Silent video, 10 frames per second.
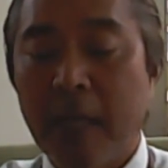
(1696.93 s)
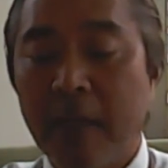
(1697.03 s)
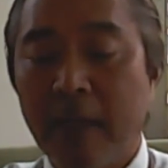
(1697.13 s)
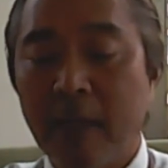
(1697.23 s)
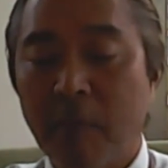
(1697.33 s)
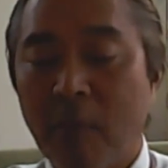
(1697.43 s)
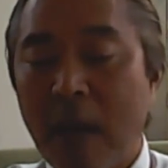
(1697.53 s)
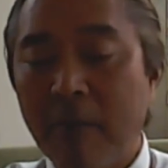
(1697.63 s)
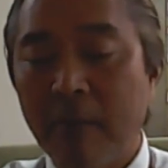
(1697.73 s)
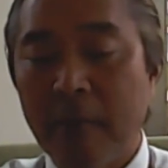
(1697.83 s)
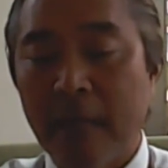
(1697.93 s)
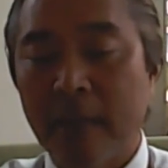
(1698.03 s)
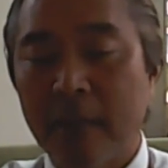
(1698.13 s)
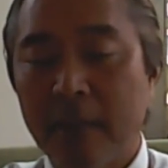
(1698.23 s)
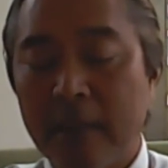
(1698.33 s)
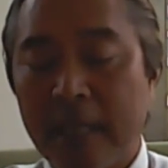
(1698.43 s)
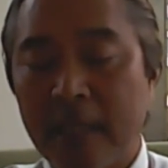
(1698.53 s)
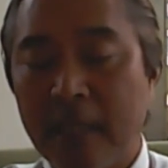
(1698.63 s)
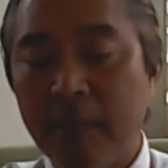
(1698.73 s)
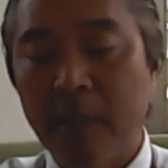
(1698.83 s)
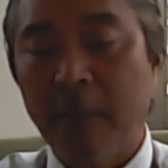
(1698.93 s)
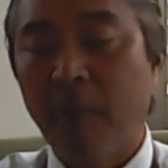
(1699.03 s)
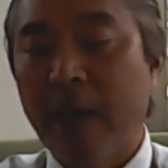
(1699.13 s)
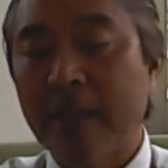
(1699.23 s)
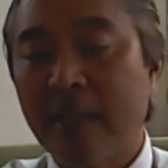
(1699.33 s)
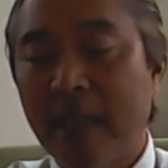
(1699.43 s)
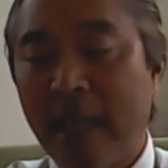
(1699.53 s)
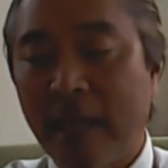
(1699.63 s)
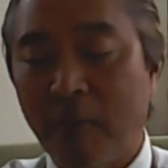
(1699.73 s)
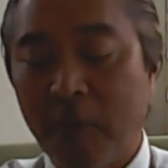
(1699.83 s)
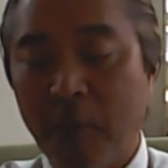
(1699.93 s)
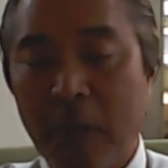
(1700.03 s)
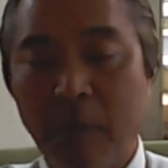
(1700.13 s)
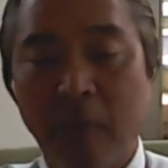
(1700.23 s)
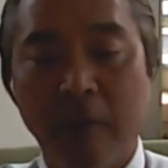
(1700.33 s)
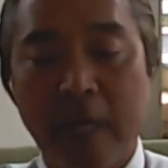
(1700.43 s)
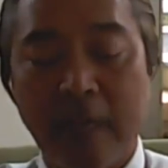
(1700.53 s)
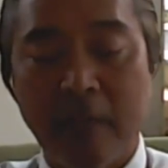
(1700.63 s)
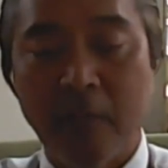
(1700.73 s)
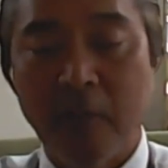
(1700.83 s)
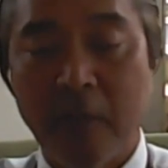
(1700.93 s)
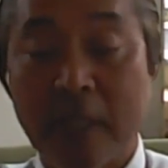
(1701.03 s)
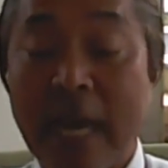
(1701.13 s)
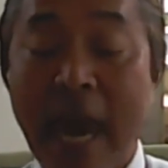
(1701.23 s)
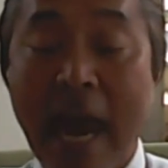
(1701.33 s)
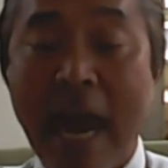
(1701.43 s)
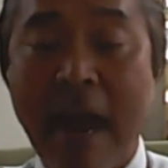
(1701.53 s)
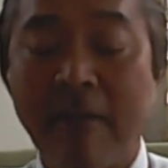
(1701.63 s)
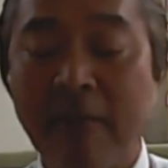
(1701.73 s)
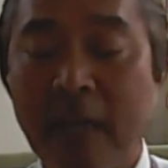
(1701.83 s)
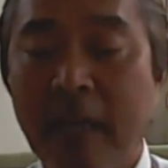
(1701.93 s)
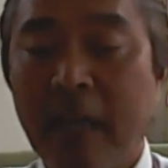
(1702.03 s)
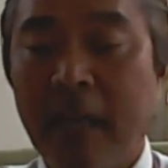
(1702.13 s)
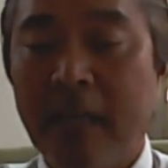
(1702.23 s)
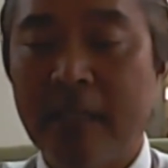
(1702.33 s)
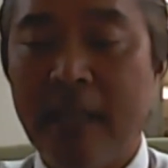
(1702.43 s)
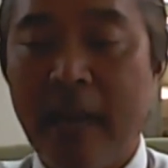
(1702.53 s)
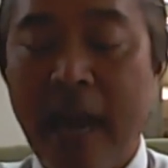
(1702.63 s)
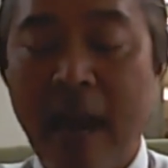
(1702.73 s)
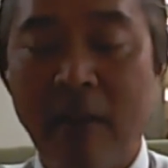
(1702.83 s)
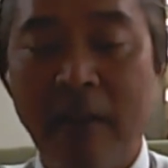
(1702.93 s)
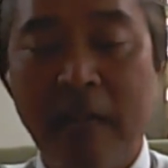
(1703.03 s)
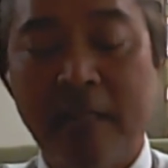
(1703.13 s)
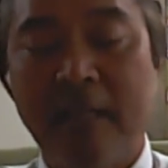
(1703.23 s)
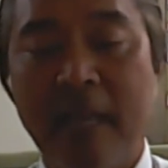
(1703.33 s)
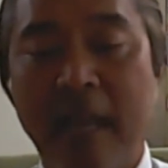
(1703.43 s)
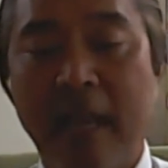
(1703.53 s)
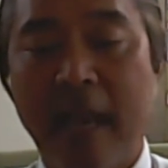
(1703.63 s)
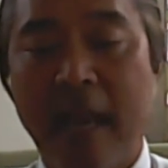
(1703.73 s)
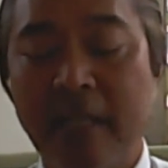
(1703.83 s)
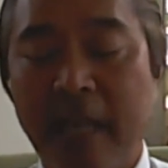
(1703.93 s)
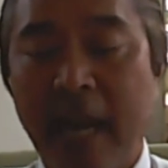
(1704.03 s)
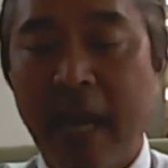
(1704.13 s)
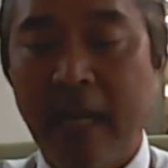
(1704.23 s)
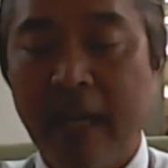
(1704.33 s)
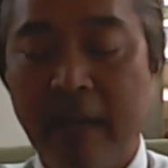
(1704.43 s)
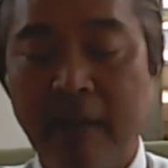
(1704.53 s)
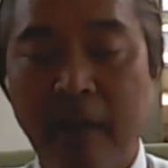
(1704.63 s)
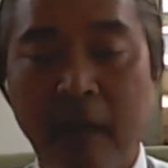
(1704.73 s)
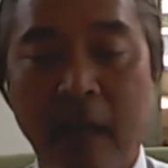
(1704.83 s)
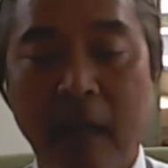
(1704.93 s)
but I think the problem that seems to be resonating with people that the students have is that how do they stay educated